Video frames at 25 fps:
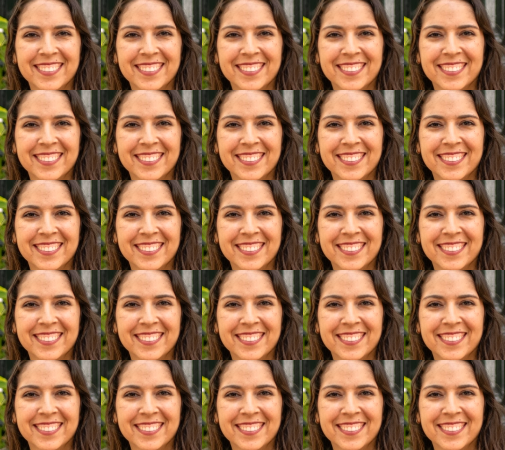
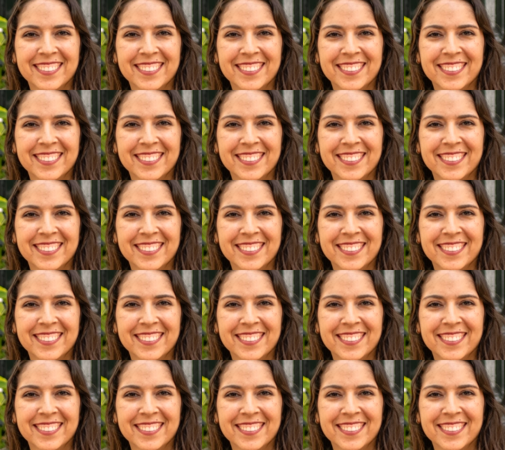
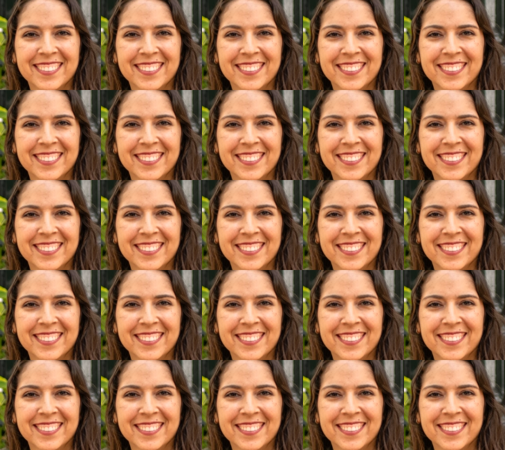
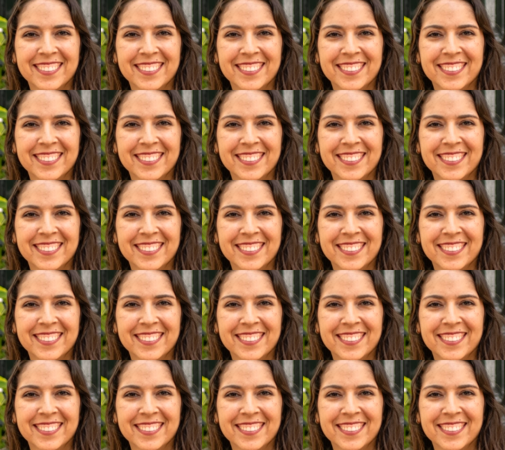
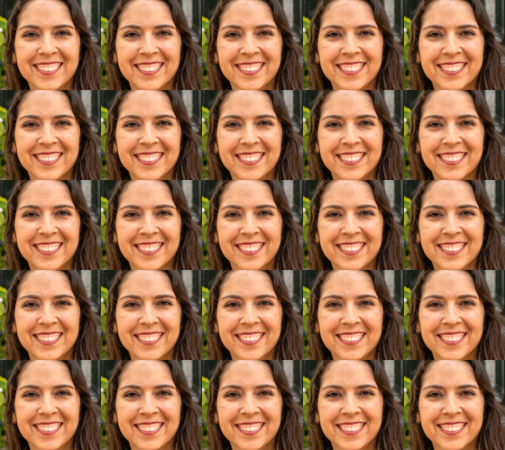
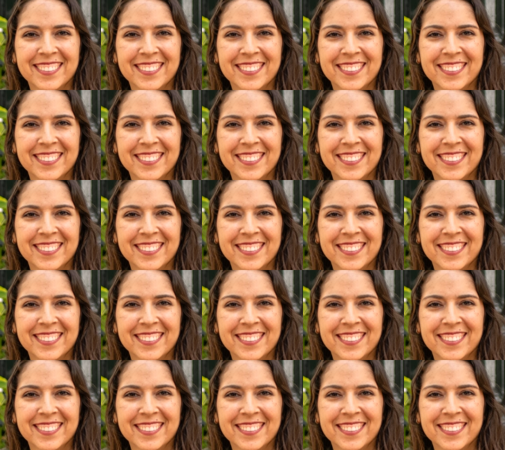
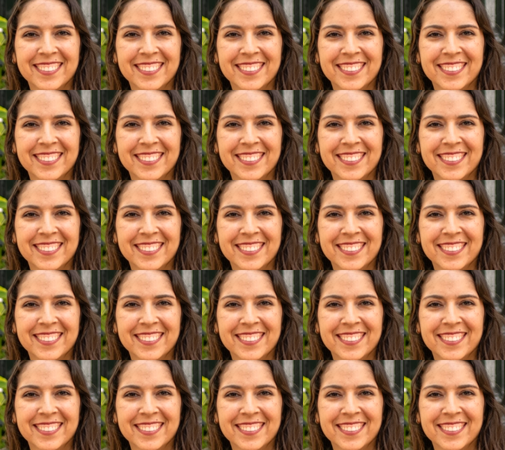
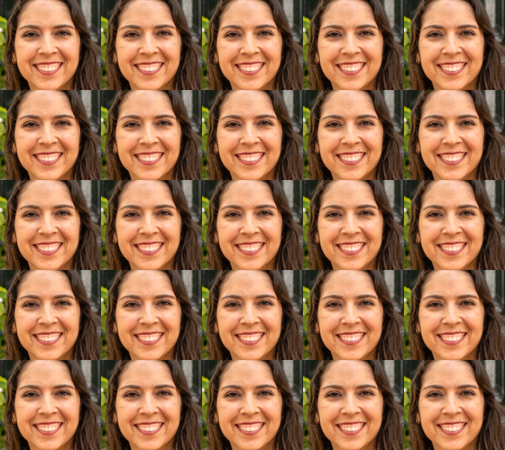This is a still picture; no speech is visible.